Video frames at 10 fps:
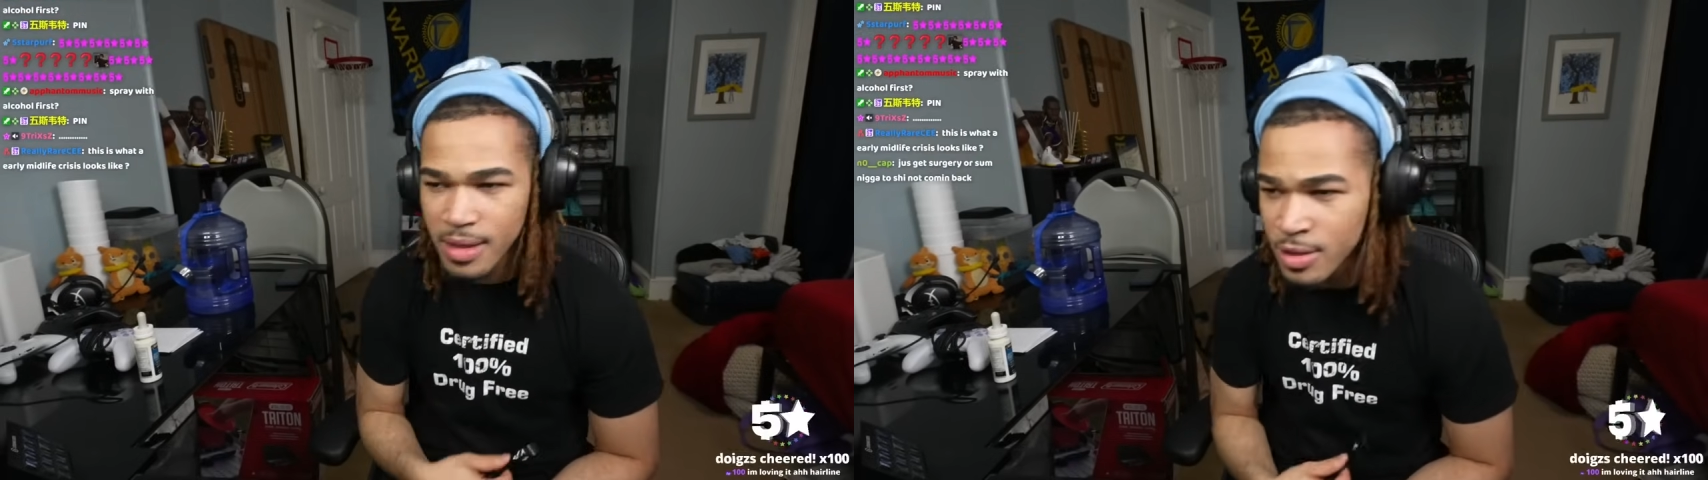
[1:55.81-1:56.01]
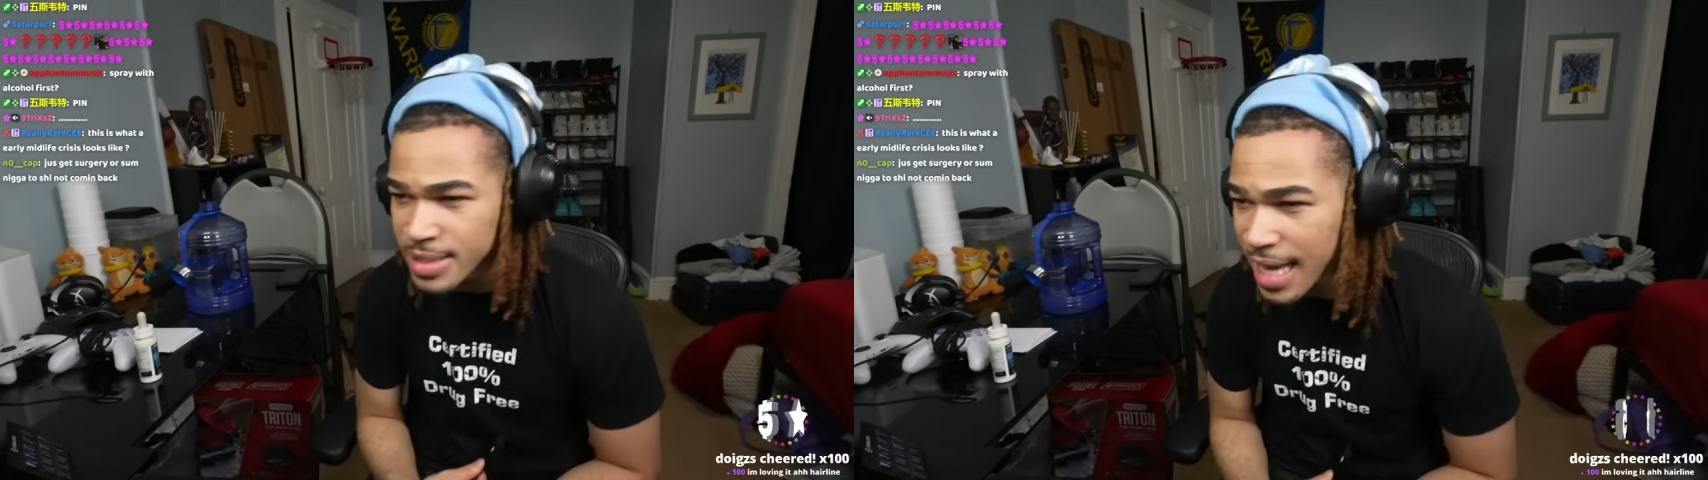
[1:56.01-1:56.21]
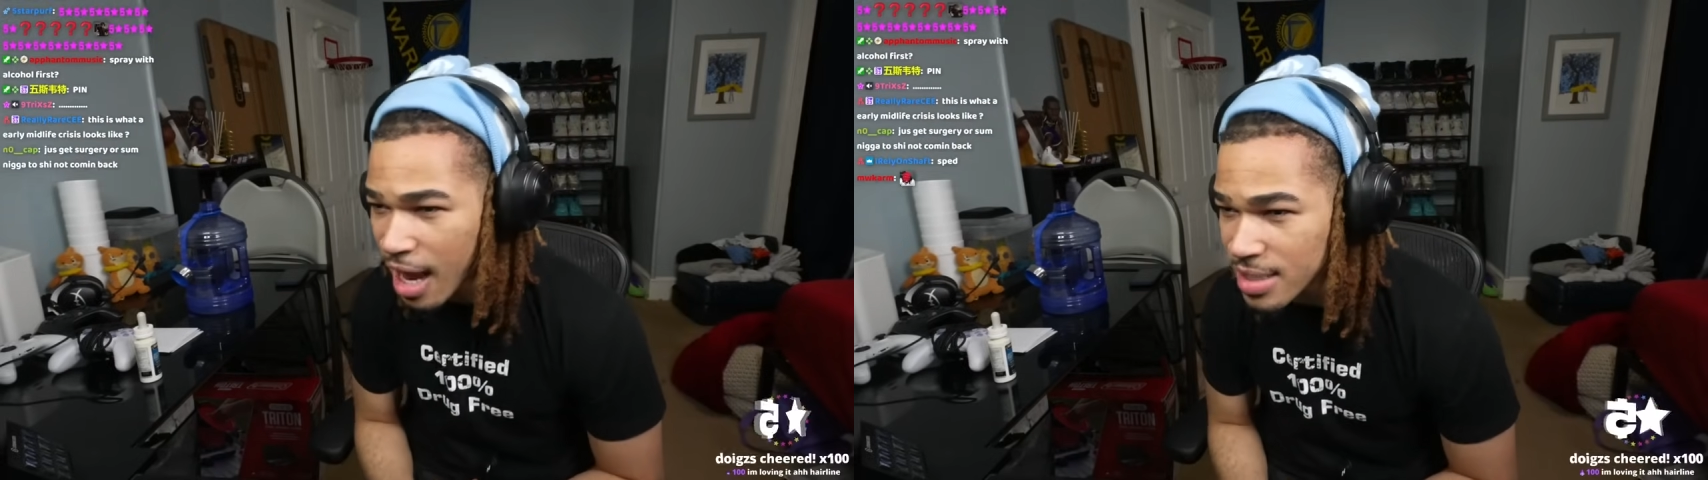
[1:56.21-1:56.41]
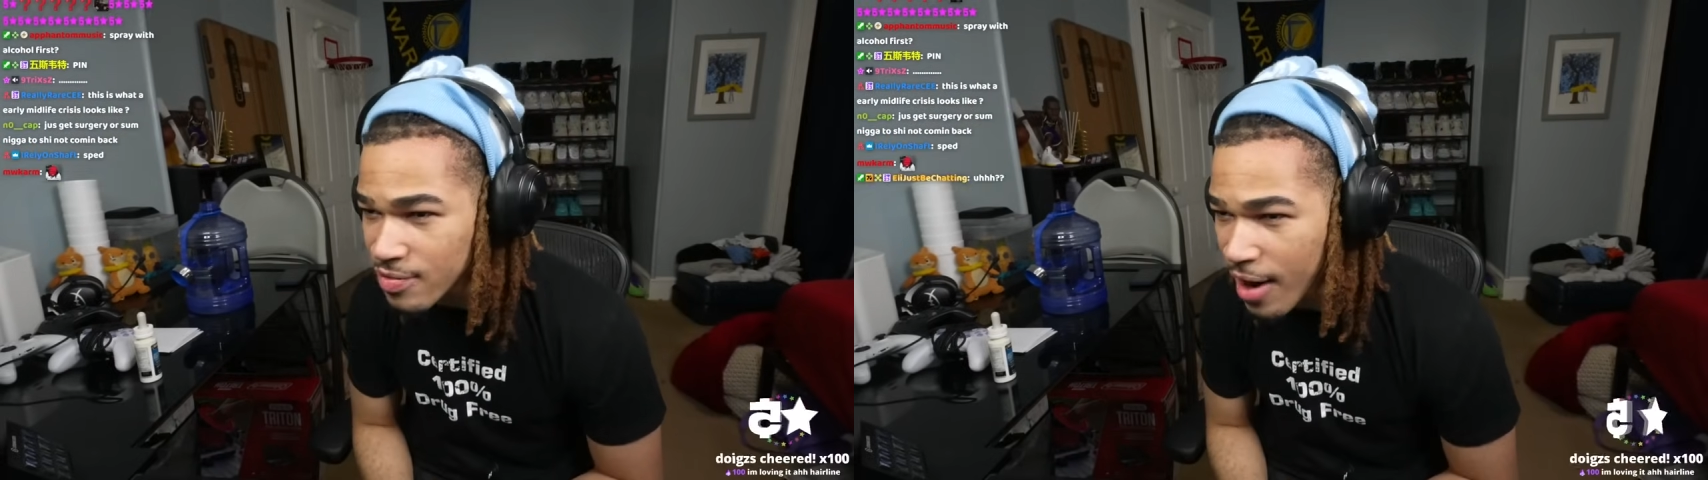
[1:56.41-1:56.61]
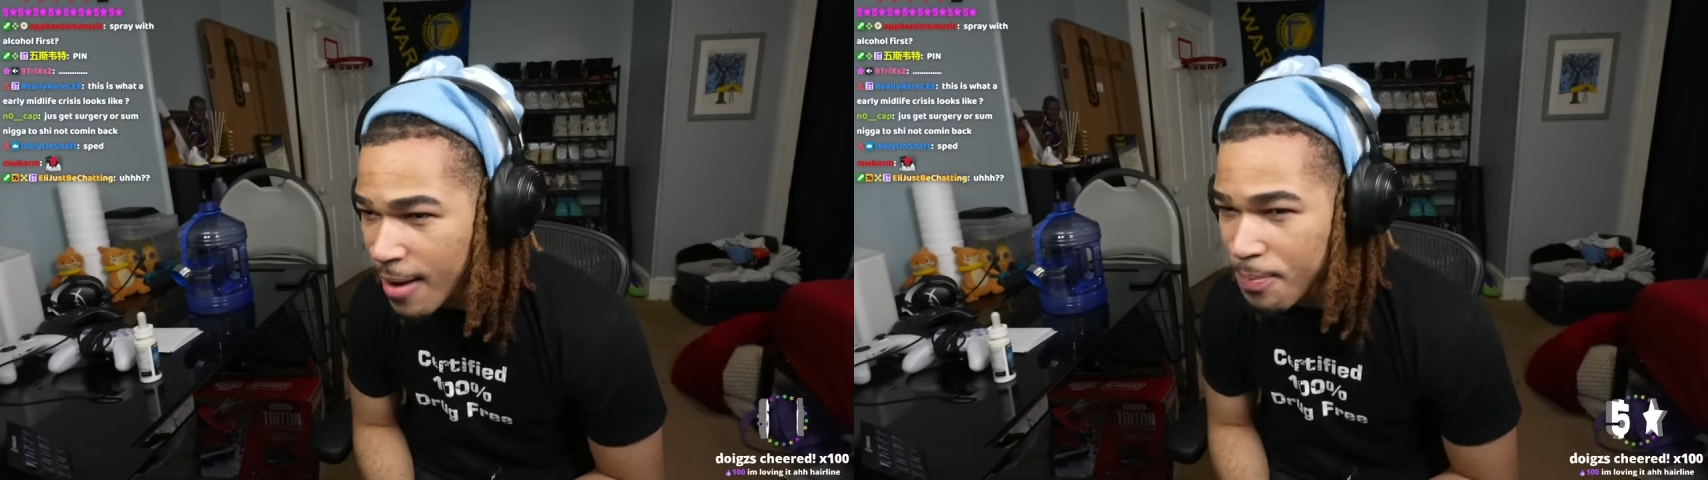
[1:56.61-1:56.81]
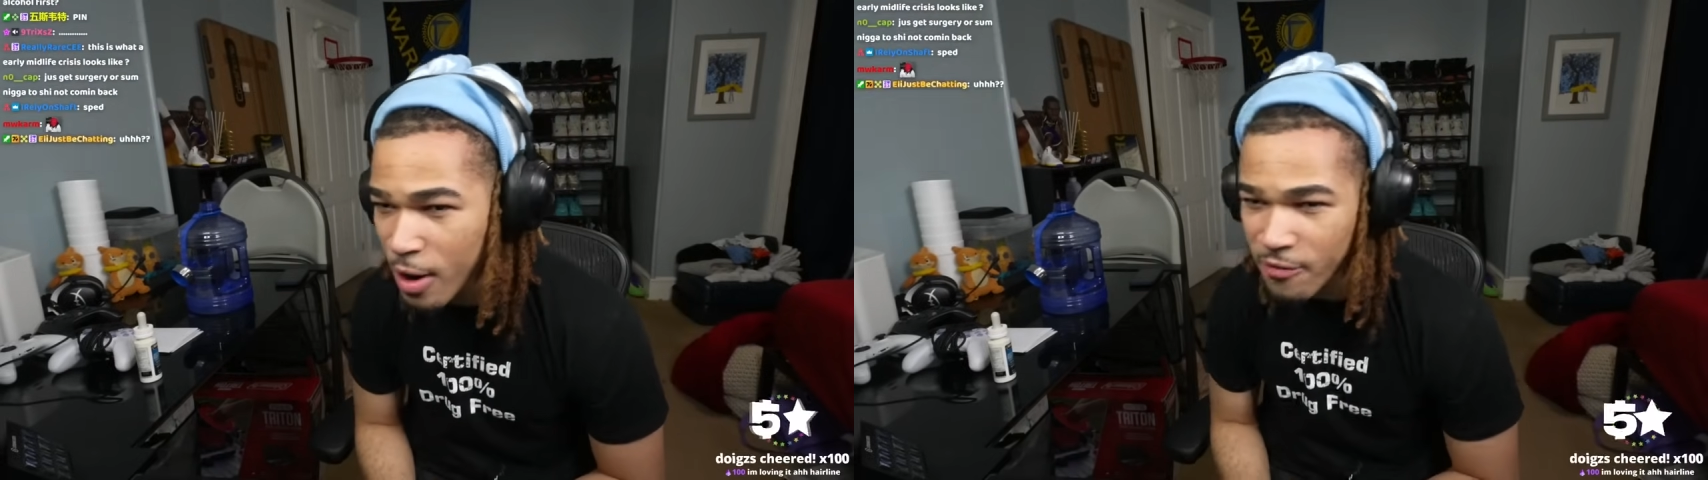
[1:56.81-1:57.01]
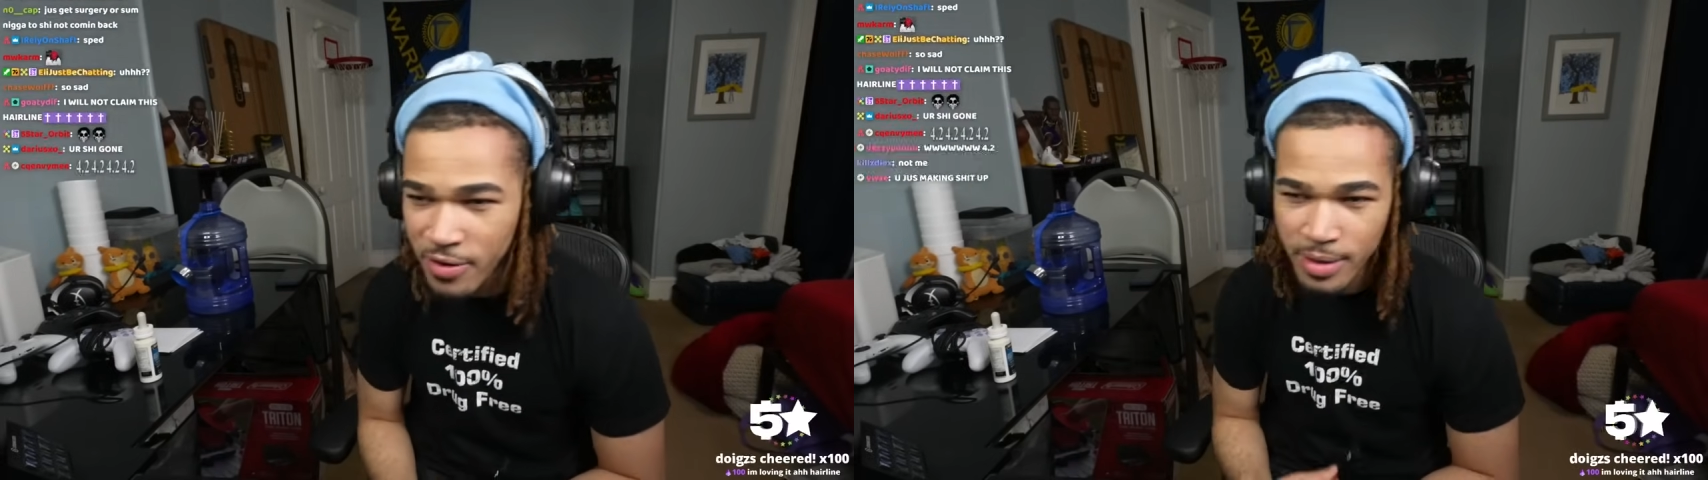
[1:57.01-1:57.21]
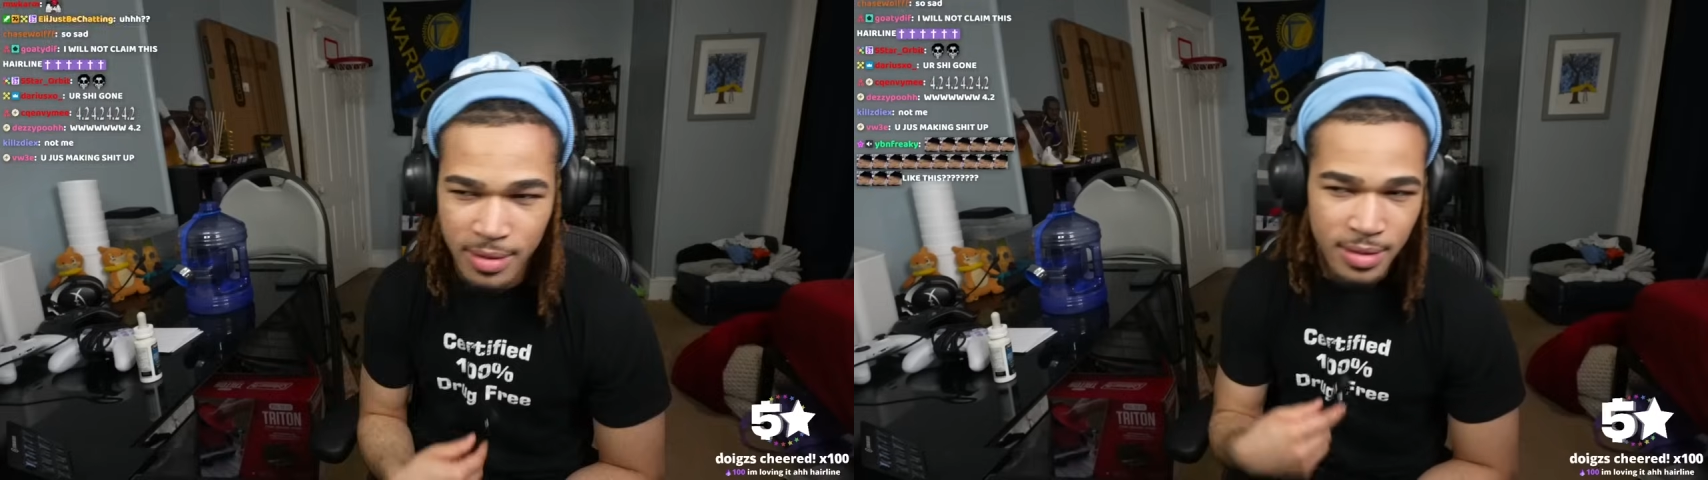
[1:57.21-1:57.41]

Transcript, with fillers: you see how it's red? Perfect.